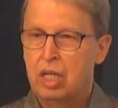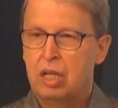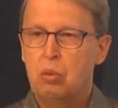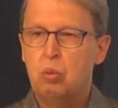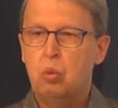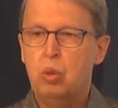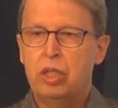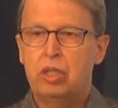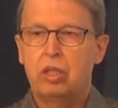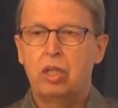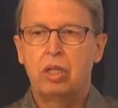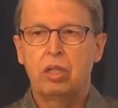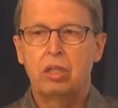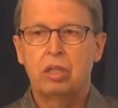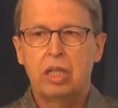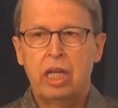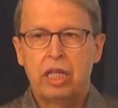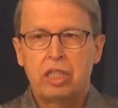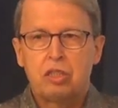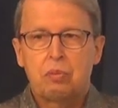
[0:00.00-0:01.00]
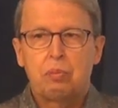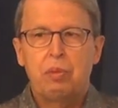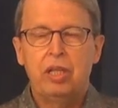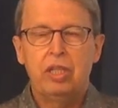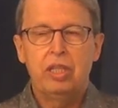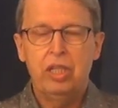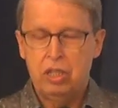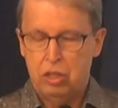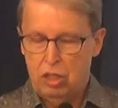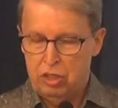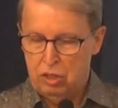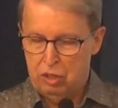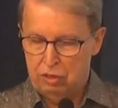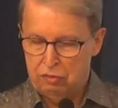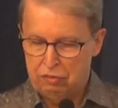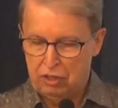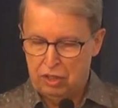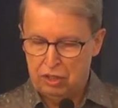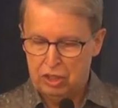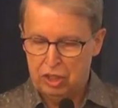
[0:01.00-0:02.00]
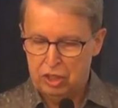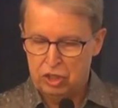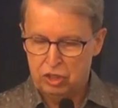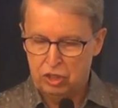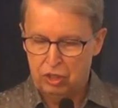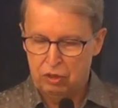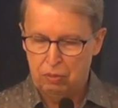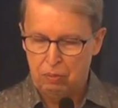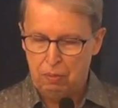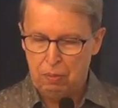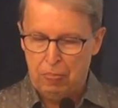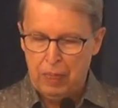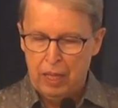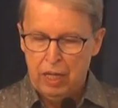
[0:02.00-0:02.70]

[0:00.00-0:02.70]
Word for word: With our expanding on our foundation.